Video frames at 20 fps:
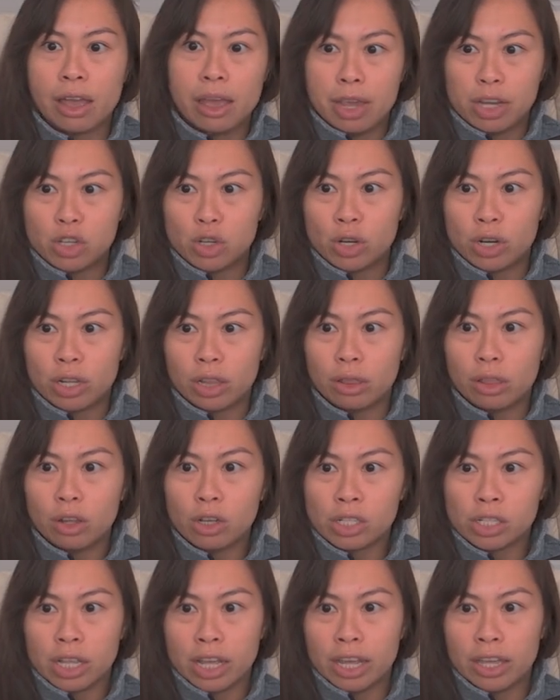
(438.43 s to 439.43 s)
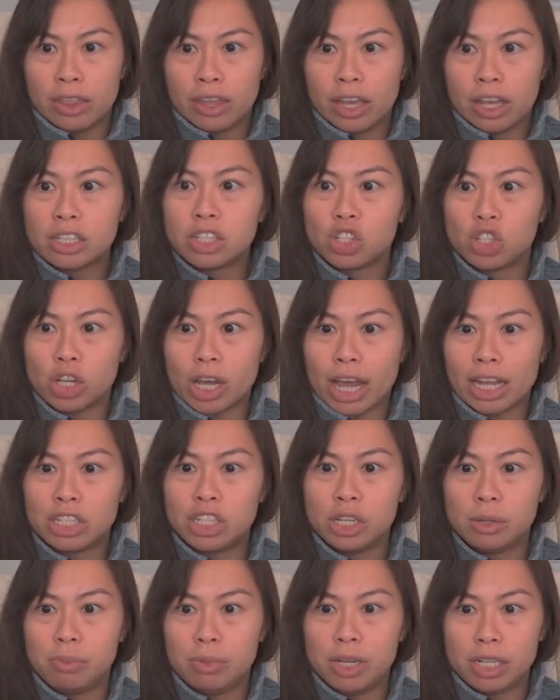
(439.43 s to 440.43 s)
Make sure it looks like this,
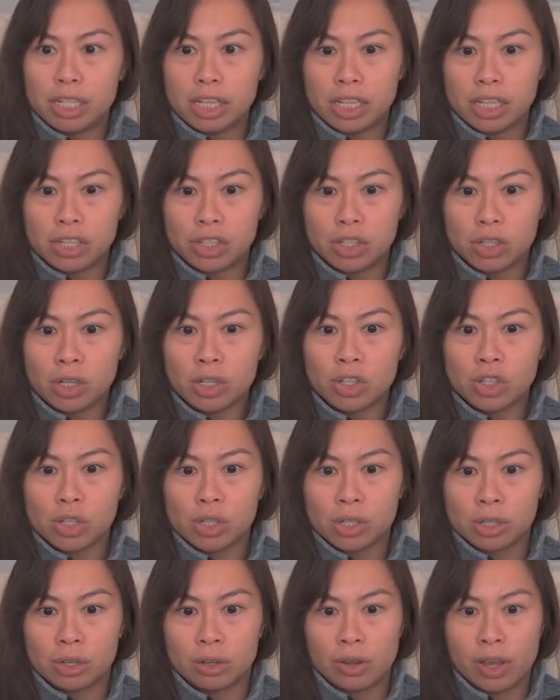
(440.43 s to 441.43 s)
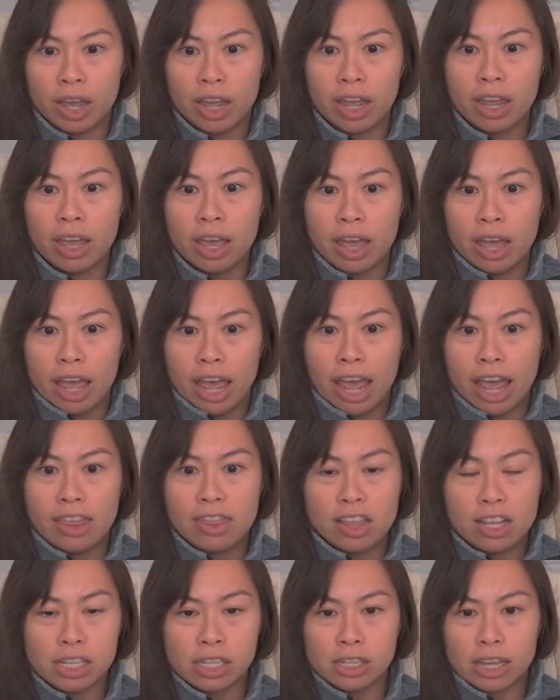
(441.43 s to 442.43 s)
ChatGPT search, okay?
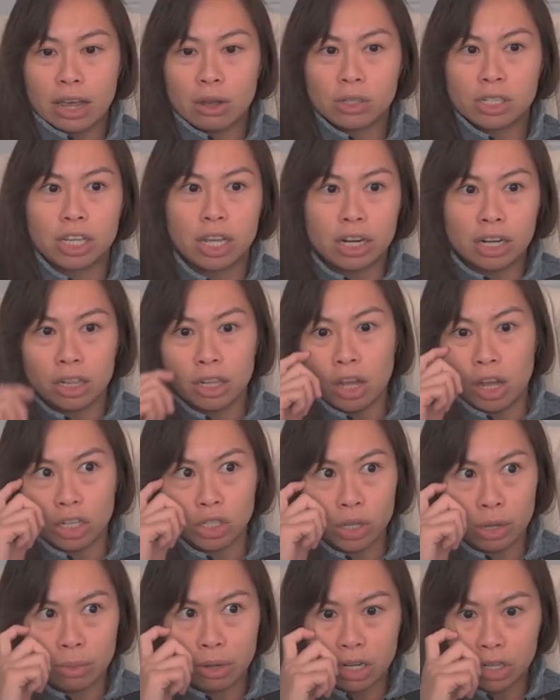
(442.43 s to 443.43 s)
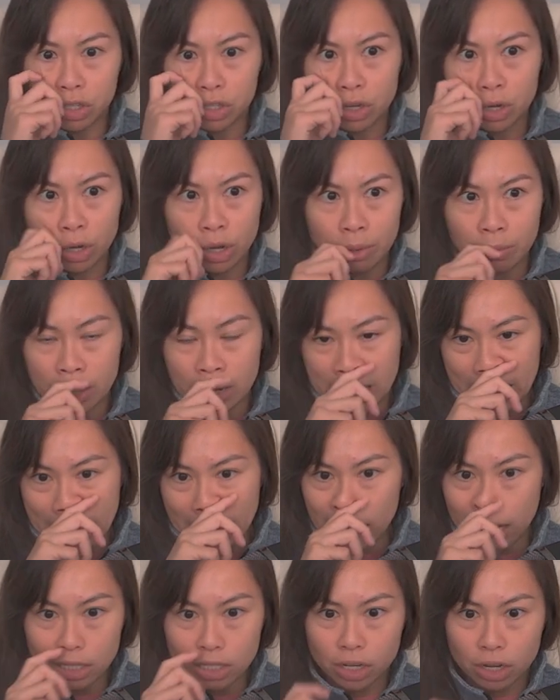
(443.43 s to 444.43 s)
And this is how it's gonna look. So I'm gonna show you, I'm gonna
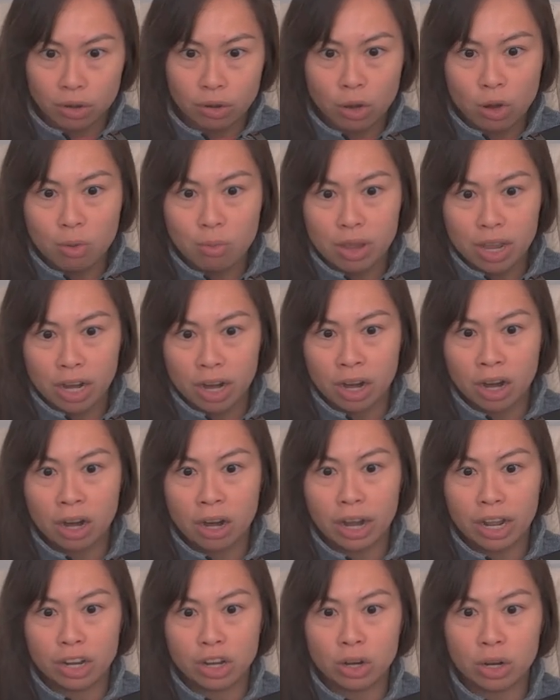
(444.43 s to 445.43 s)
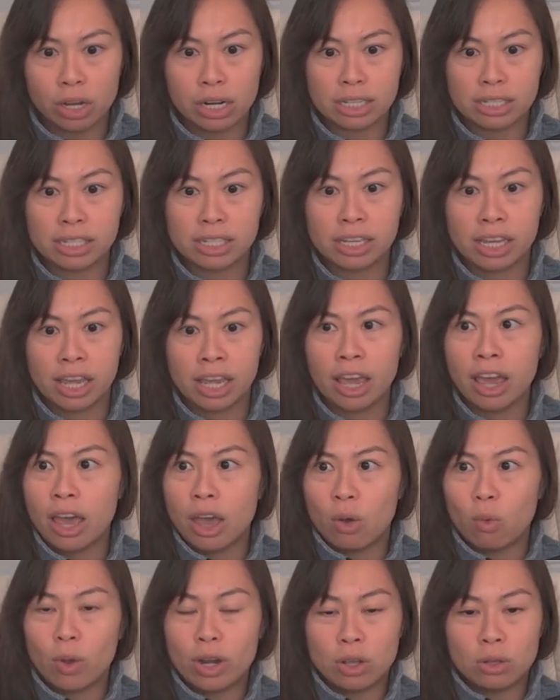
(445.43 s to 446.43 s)
add it to Chrome here, and you're gonna see
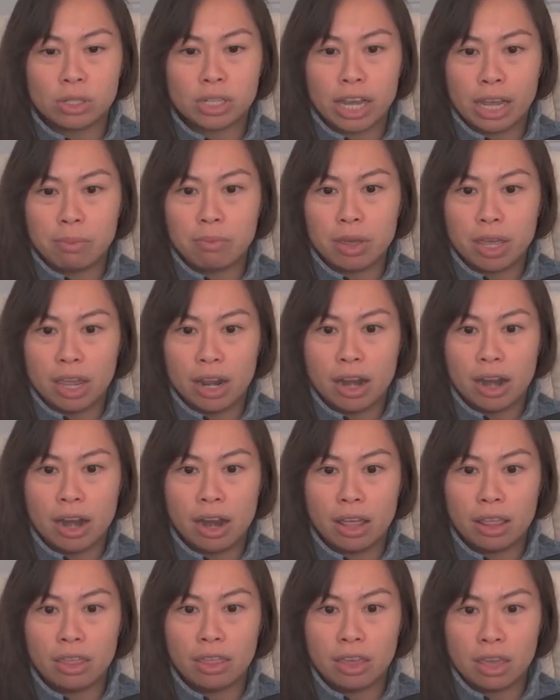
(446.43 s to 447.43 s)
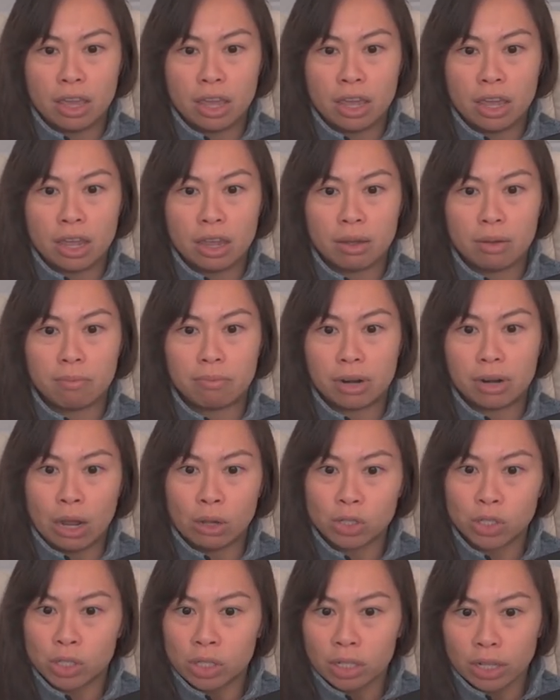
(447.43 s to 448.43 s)
when you type in the
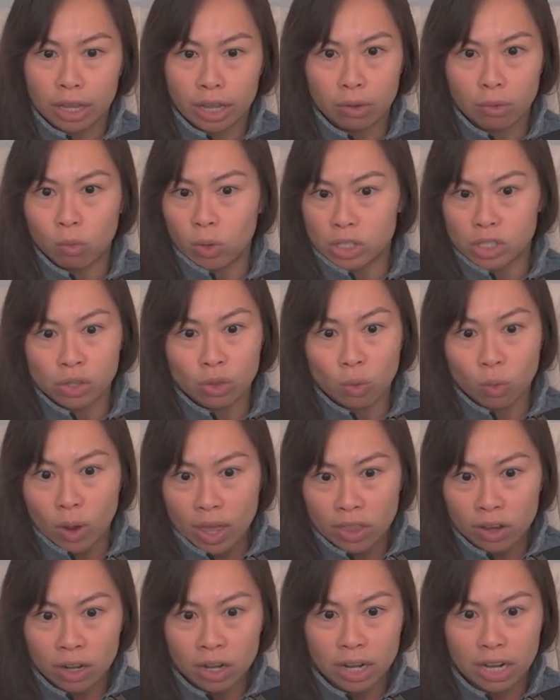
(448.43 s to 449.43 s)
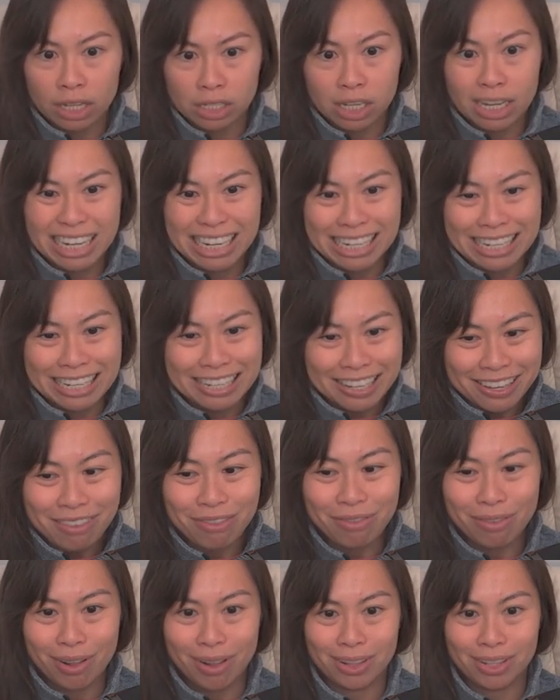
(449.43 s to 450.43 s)
browser, like what's the weather, it's gonna
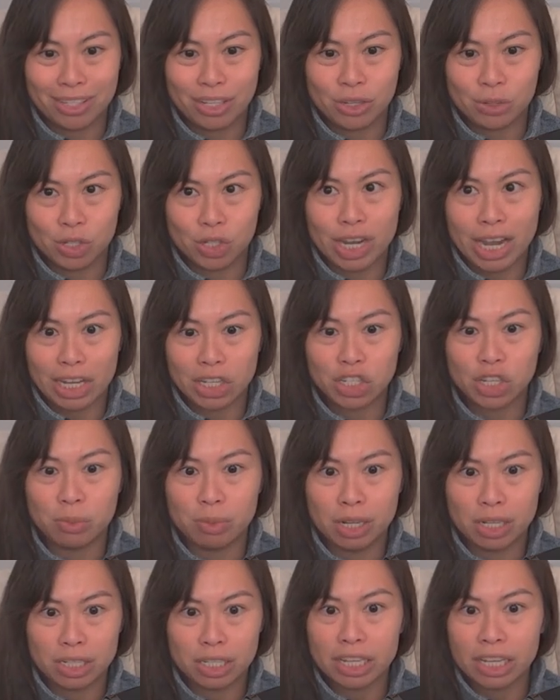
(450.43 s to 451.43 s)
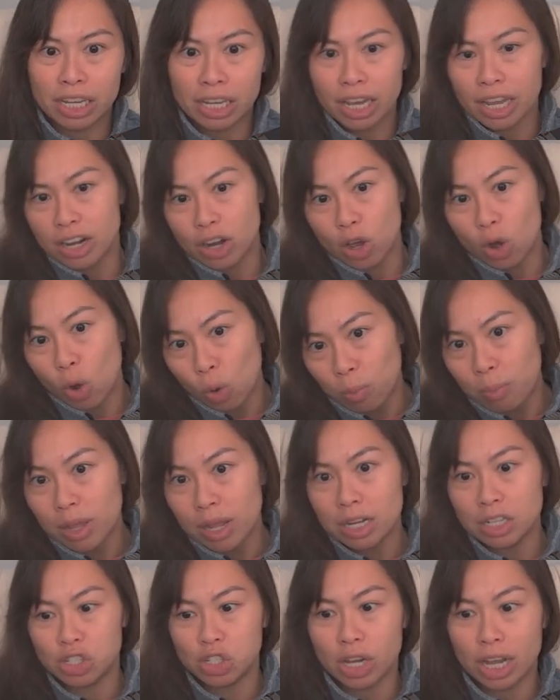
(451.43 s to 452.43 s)
default to ChatGPT and
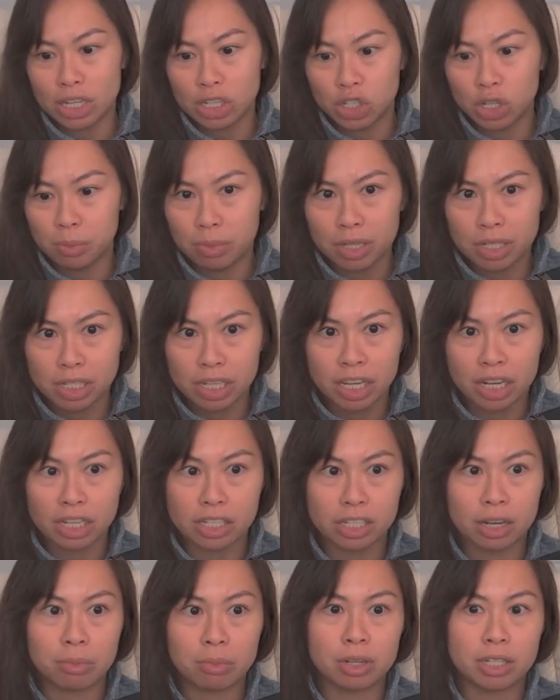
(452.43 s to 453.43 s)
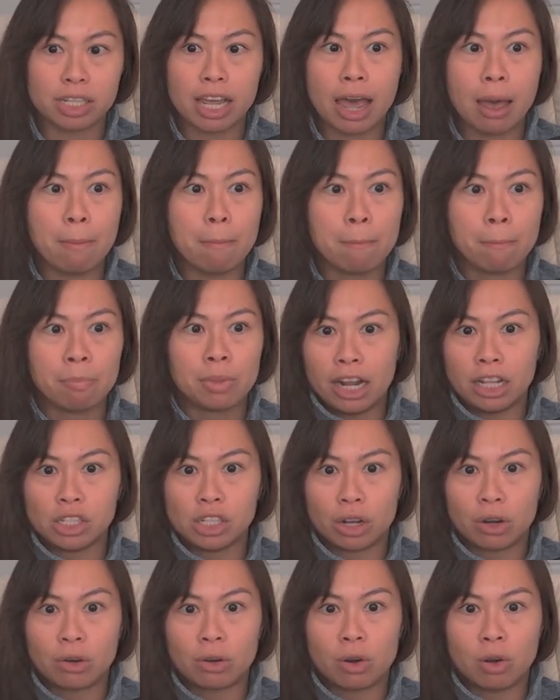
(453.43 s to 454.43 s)
open ChatGPT in a separate tab. Add
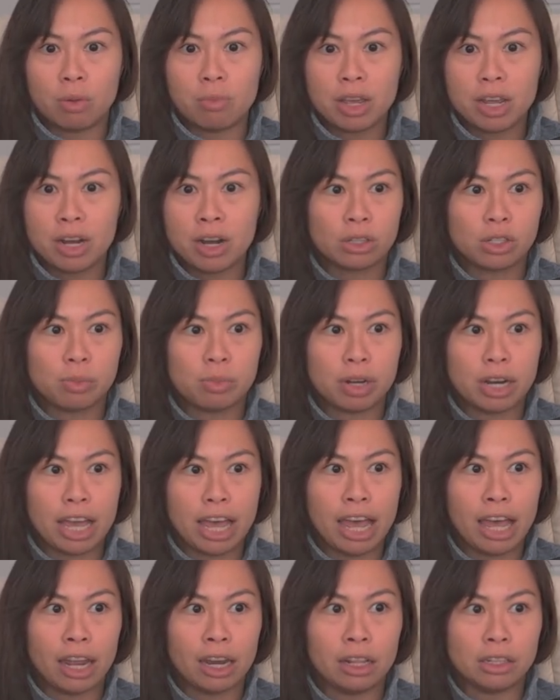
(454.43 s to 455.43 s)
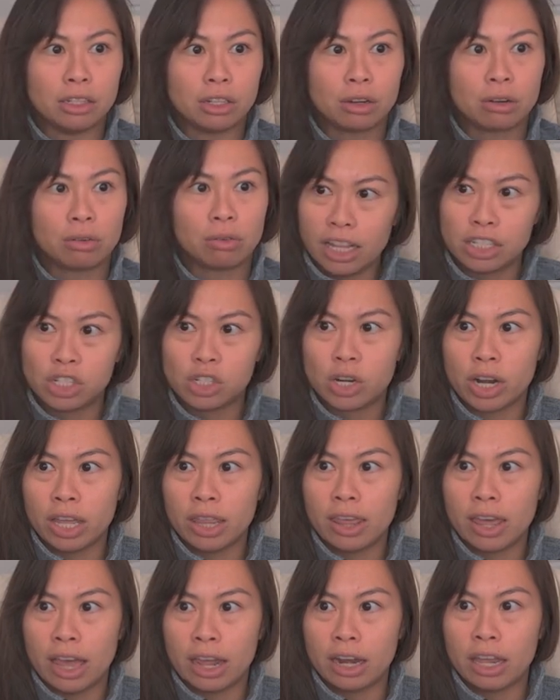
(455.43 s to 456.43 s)
it to Chrome, and now it's been added to, and let's
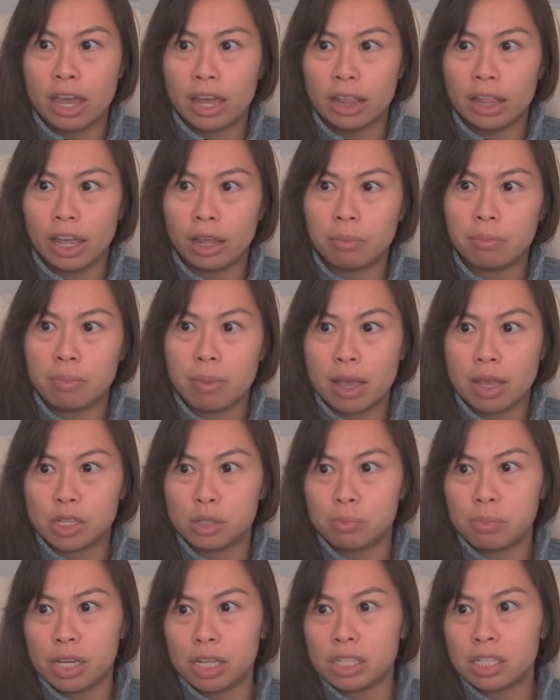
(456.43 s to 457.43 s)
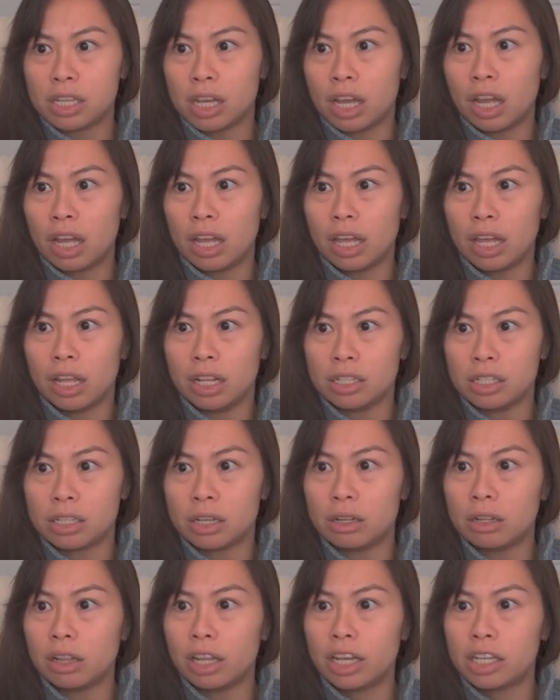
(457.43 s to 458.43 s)
try that again, like best pizza in
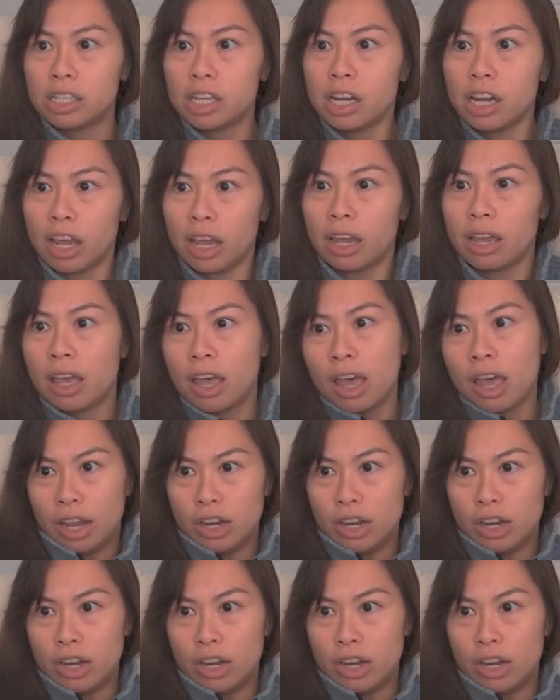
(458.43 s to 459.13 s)
Salt Lake City.